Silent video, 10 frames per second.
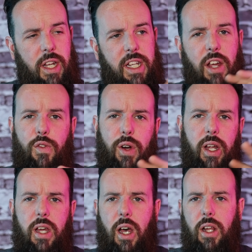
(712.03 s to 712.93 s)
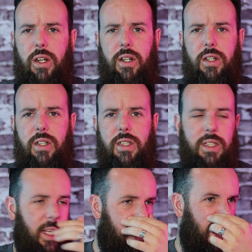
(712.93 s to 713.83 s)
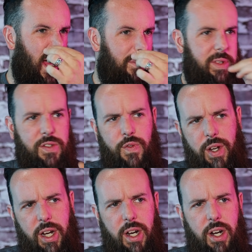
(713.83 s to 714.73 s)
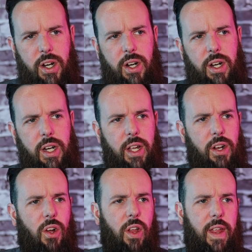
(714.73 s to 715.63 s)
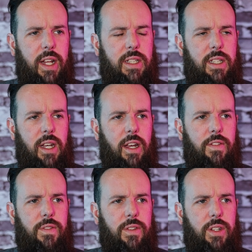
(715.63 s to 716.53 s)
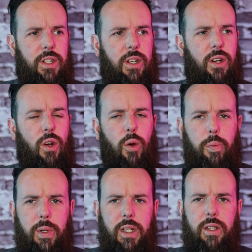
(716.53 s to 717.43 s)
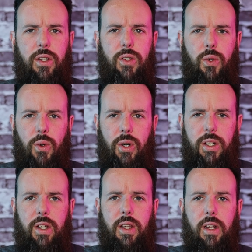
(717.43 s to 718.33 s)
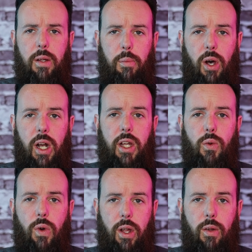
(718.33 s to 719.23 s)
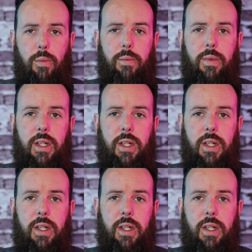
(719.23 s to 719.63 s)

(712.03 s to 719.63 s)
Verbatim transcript: different colors and the atmosphere and all that stuff, you're opening the door to the demonic realm.